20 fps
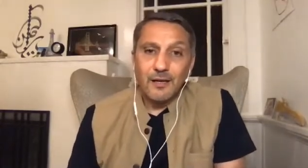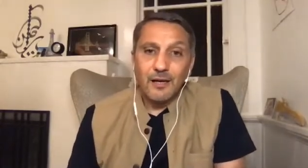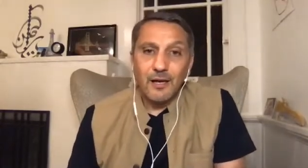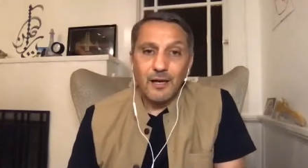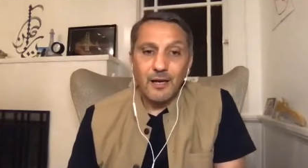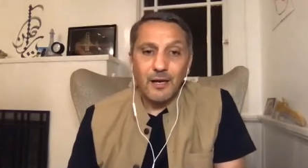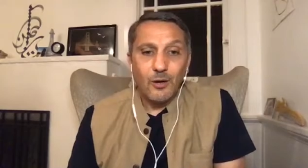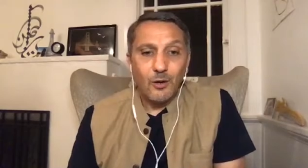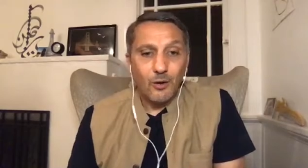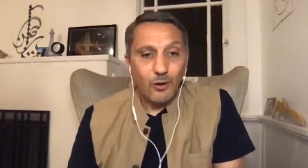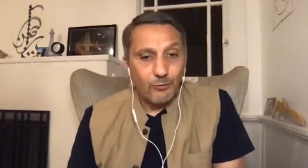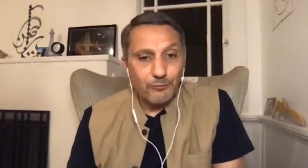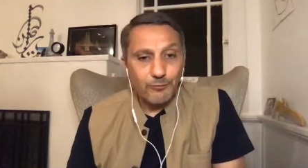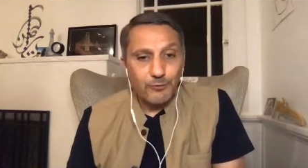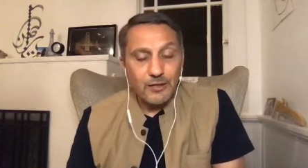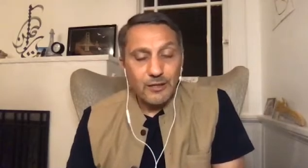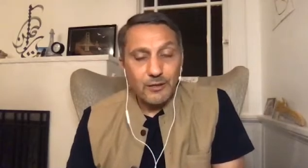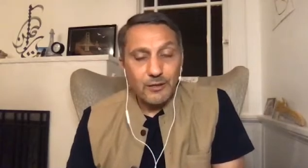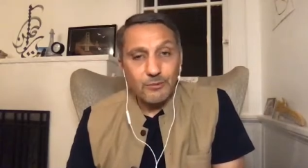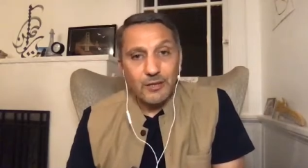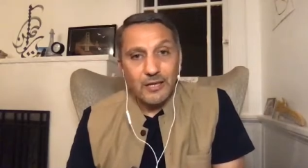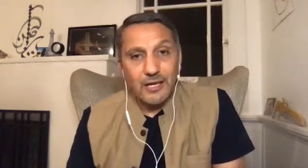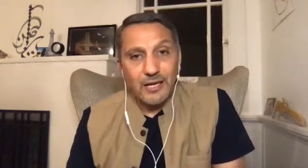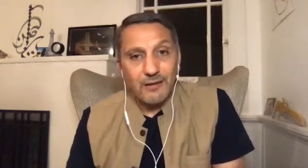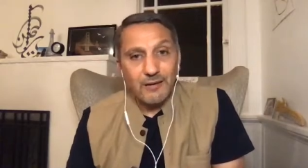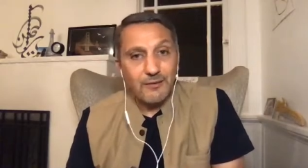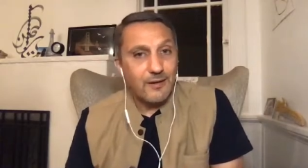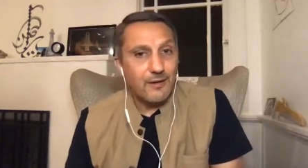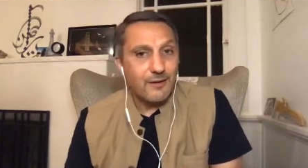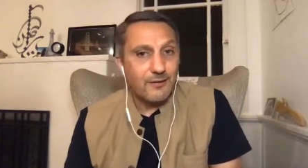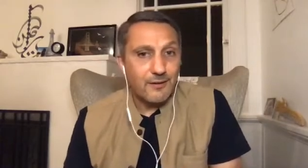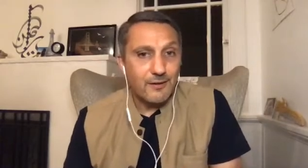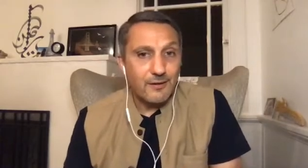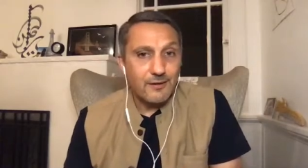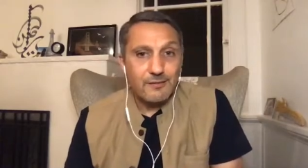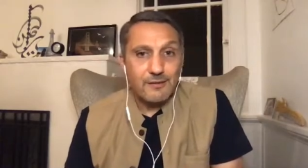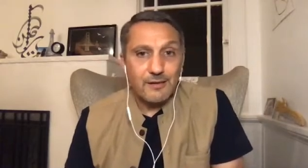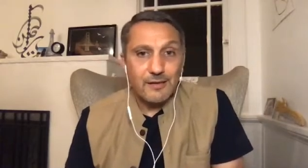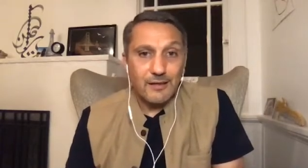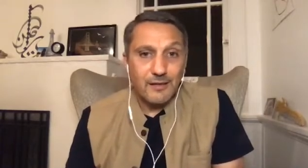hopefully we'll have another
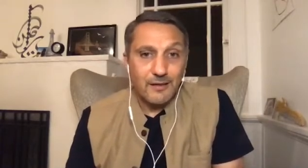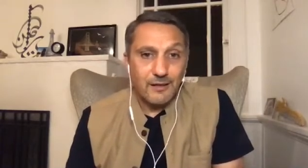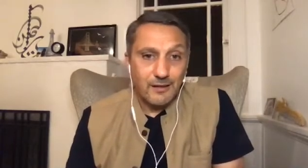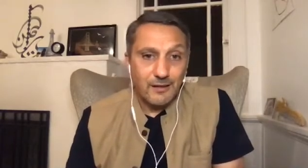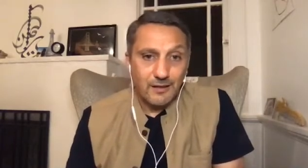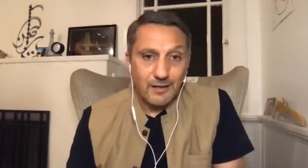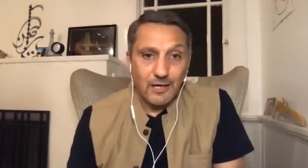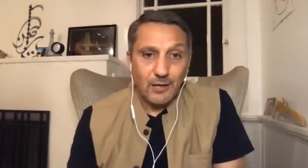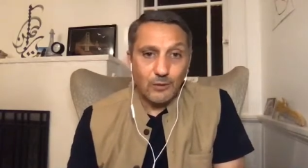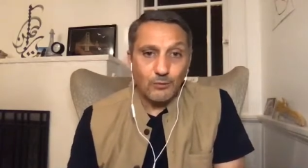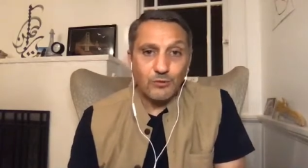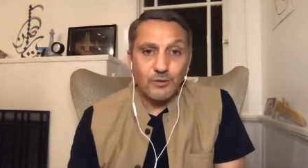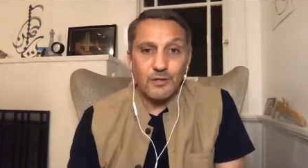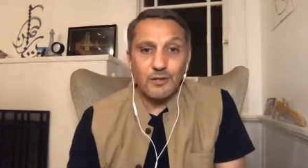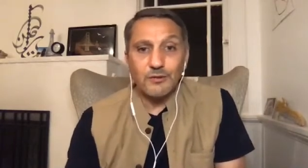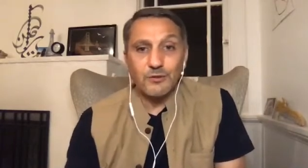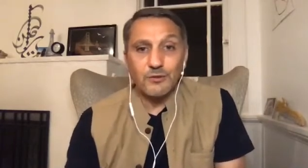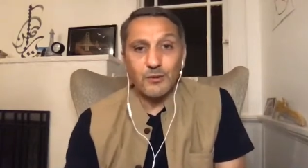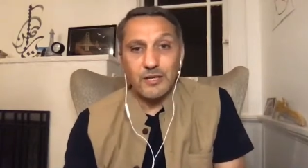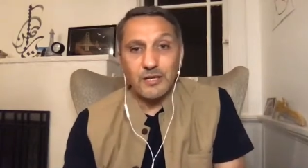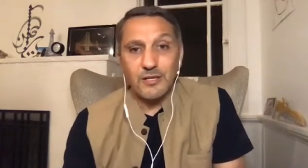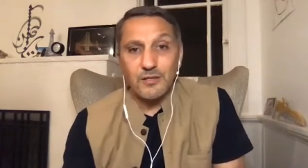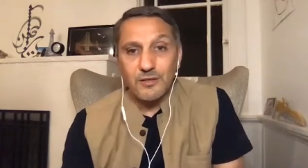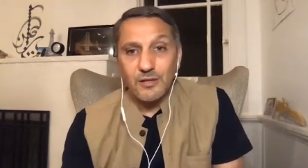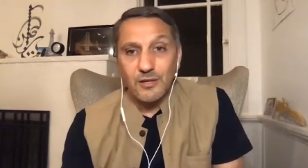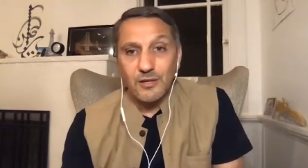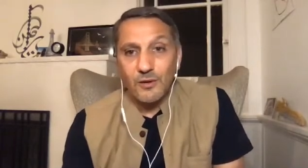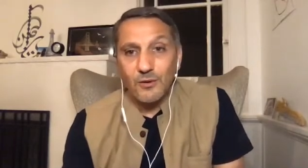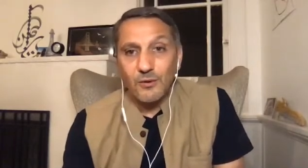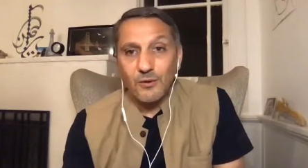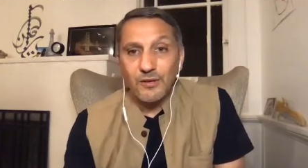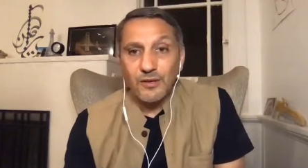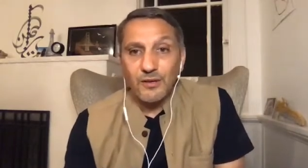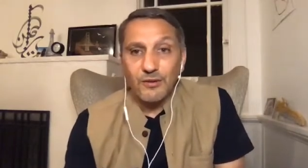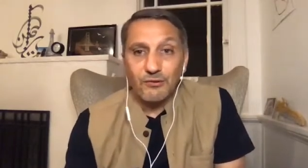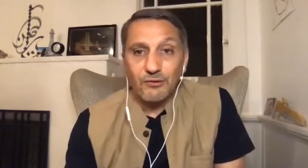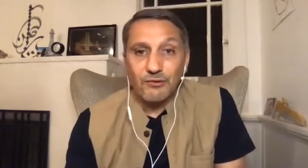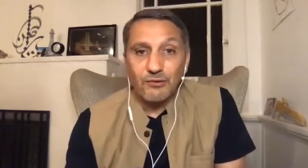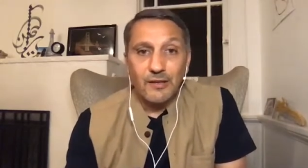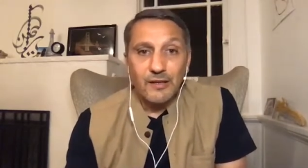encounter to continue
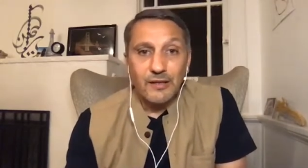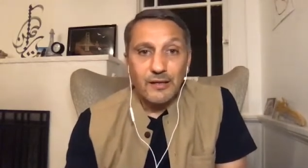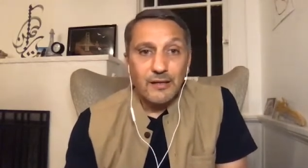this